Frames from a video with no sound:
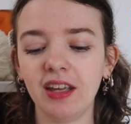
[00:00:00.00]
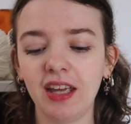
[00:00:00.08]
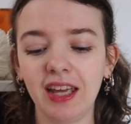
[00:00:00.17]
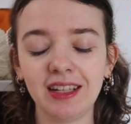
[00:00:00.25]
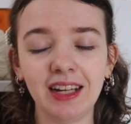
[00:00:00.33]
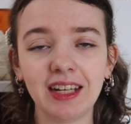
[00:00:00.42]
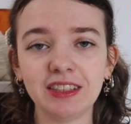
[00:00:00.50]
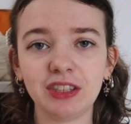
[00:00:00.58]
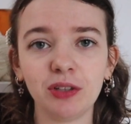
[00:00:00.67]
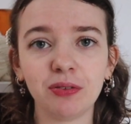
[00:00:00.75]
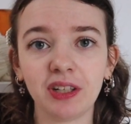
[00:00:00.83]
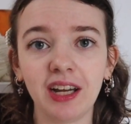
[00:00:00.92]
And then I
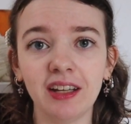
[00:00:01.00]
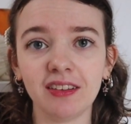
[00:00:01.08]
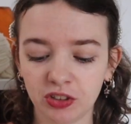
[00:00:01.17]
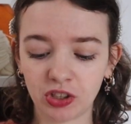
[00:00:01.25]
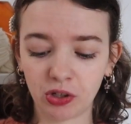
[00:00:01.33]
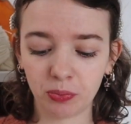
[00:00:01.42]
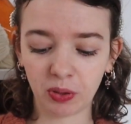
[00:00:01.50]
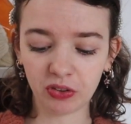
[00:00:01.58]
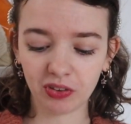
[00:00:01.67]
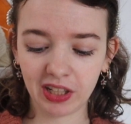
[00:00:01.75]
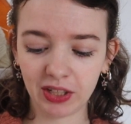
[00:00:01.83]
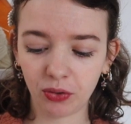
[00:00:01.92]
still forget. So one
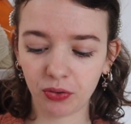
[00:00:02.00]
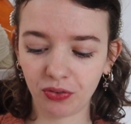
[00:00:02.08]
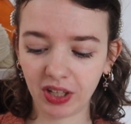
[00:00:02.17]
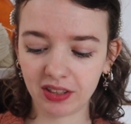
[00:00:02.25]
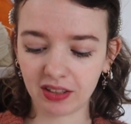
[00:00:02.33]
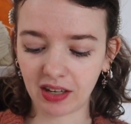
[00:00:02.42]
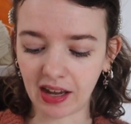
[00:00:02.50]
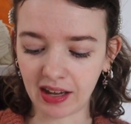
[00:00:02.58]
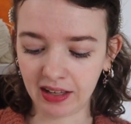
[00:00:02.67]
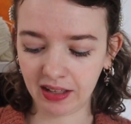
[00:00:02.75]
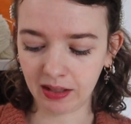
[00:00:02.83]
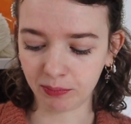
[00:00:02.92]
little trick that
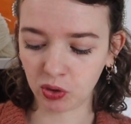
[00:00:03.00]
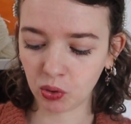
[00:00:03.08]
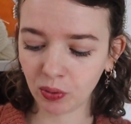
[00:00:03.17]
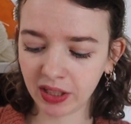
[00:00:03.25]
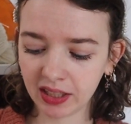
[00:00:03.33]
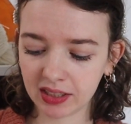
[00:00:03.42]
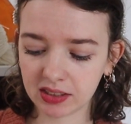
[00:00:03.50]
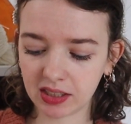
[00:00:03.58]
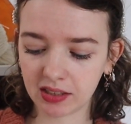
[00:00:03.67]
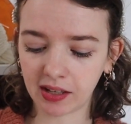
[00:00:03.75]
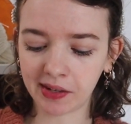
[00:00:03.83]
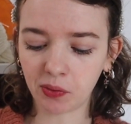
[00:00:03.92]
I am doing is
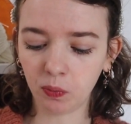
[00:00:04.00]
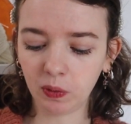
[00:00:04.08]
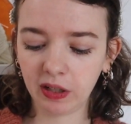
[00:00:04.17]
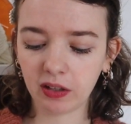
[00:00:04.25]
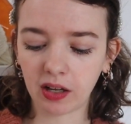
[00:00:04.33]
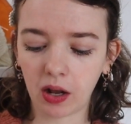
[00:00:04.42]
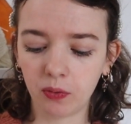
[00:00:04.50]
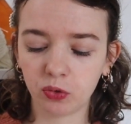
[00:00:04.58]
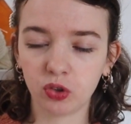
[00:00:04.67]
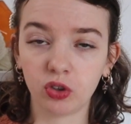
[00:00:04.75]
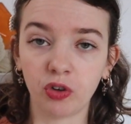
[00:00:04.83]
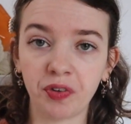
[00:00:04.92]
that I only
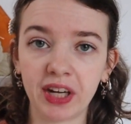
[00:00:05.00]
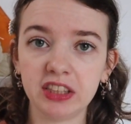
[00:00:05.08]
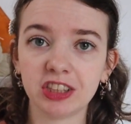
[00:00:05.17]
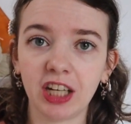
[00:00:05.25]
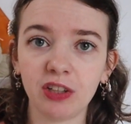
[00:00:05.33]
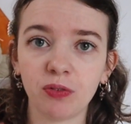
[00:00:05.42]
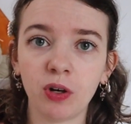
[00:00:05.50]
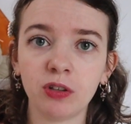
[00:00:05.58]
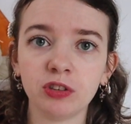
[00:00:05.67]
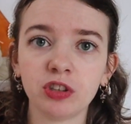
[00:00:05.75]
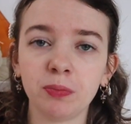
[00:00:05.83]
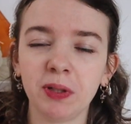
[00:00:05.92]
count the right side
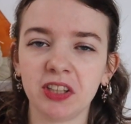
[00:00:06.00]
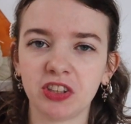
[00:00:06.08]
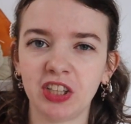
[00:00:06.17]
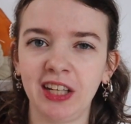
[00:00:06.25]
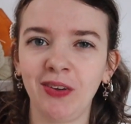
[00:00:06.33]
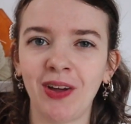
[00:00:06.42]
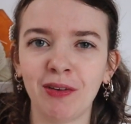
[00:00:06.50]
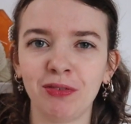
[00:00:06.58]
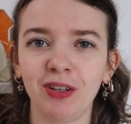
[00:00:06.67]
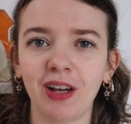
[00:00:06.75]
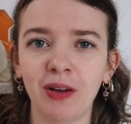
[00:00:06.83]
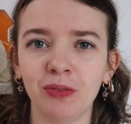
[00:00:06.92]
rows, because then you have to
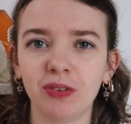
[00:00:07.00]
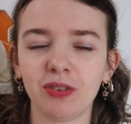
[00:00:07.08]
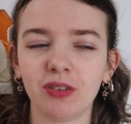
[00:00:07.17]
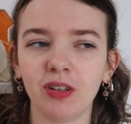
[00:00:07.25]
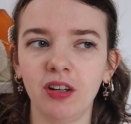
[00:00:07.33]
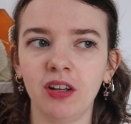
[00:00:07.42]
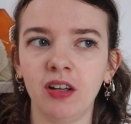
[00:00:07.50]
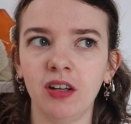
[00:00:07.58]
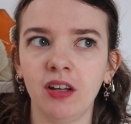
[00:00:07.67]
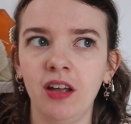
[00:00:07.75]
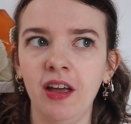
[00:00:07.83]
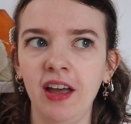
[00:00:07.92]
count
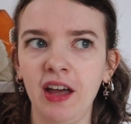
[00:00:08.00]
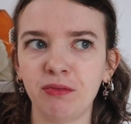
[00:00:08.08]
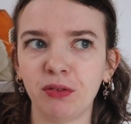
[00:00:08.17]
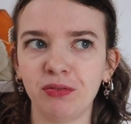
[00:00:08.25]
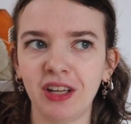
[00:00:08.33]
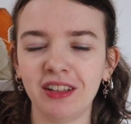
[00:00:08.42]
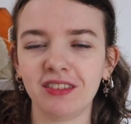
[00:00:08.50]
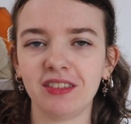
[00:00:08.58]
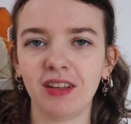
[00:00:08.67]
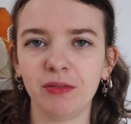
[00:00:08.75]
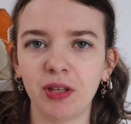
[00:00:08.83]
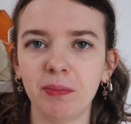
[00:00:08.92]
half of that,
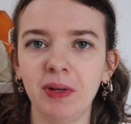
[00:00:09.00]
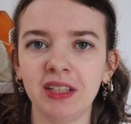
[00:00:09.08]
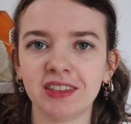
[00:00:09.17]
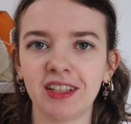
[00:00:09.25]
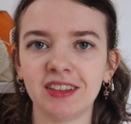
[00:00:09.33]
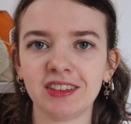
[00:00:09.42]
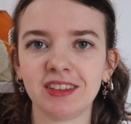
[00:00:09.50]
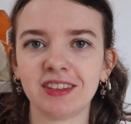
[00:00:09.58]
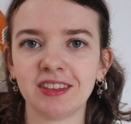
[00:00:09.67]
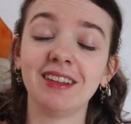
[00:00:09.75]
if that makes sense.